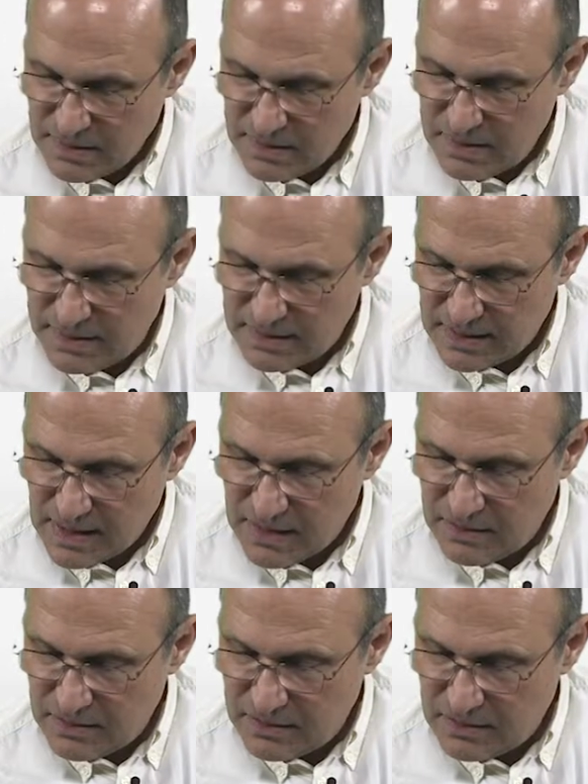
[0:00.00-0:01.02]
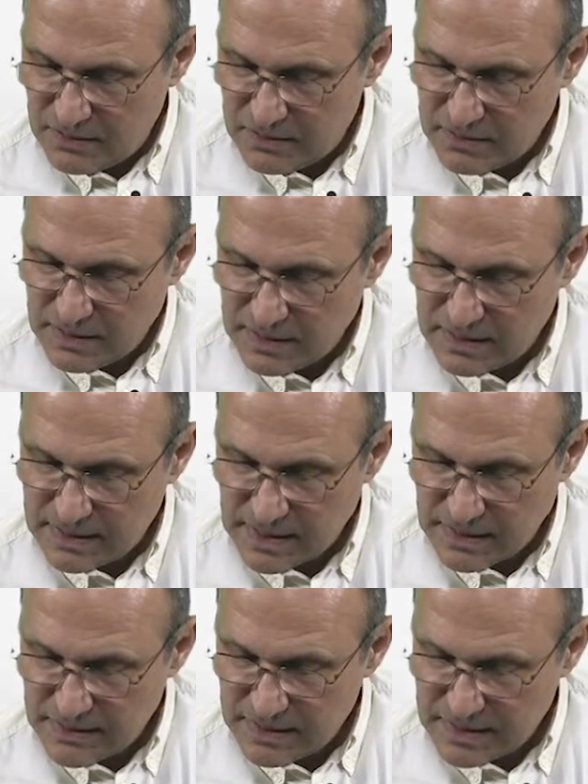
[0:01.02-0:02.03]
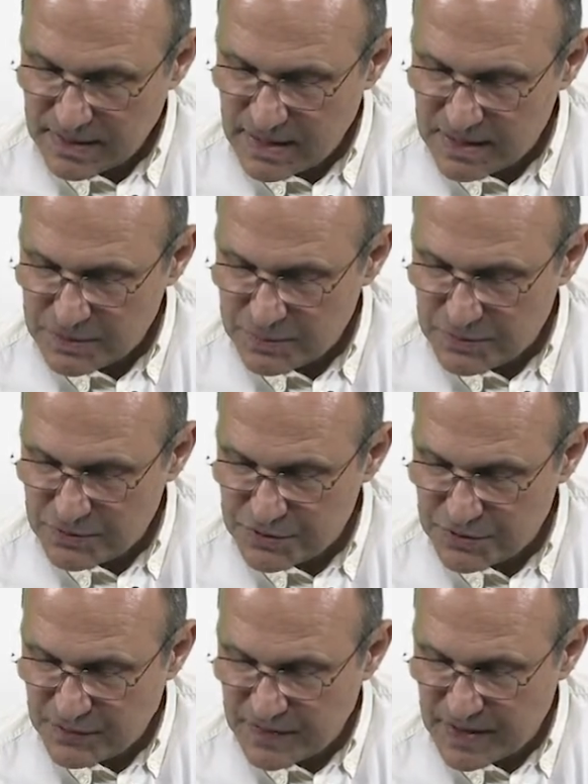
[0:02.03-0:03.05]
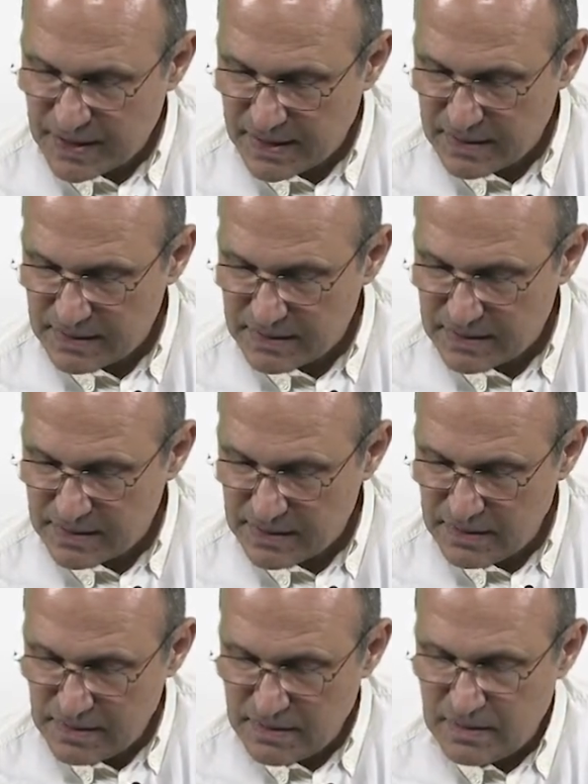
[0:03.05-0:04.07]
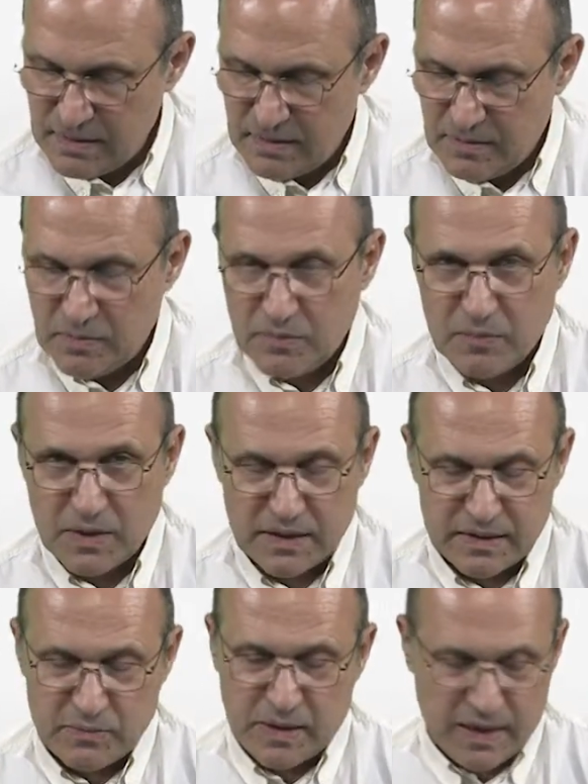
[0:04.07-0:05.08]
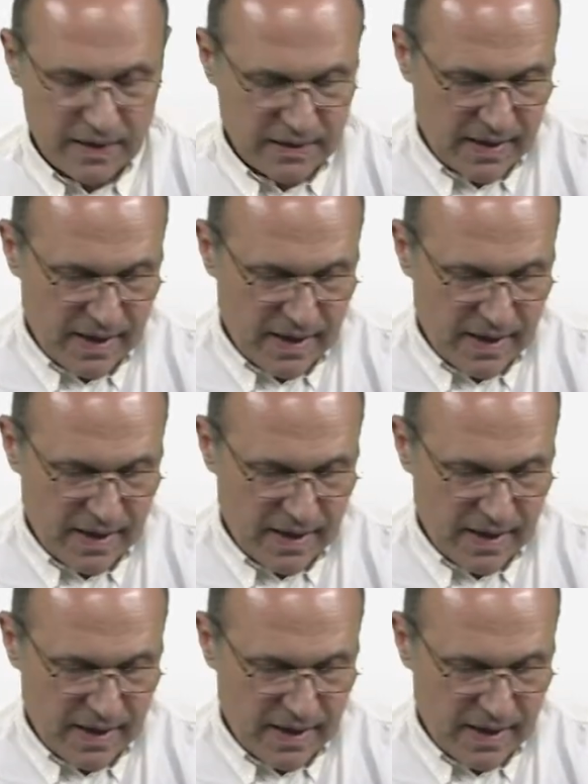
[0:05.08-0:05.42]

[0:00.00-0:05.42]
d tau, and take the transpose of that, multiplying